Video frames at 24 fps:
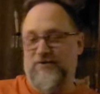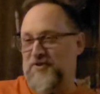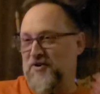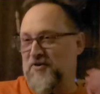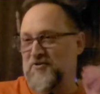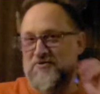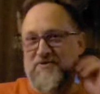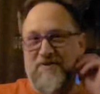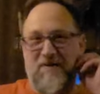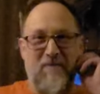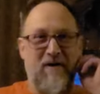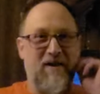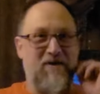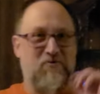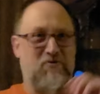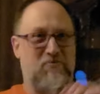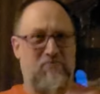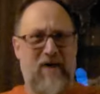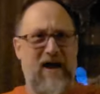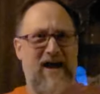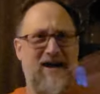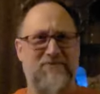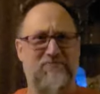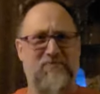So somebody
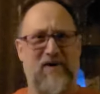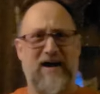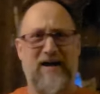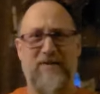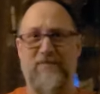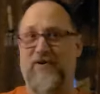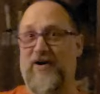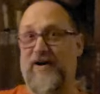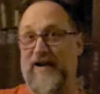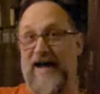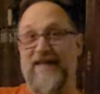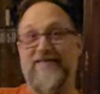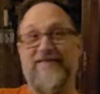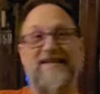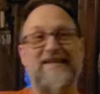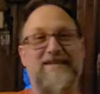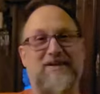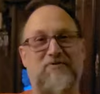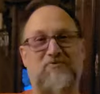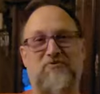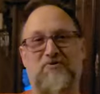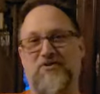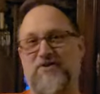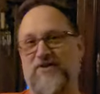would pass by and be like, I
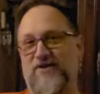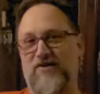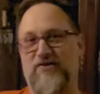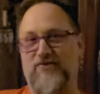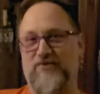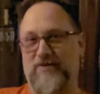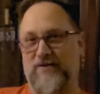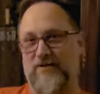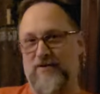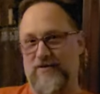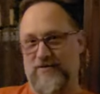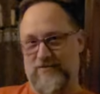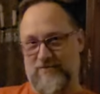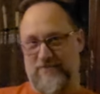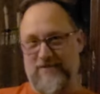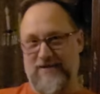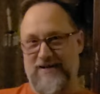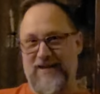think there's really a ghost in that,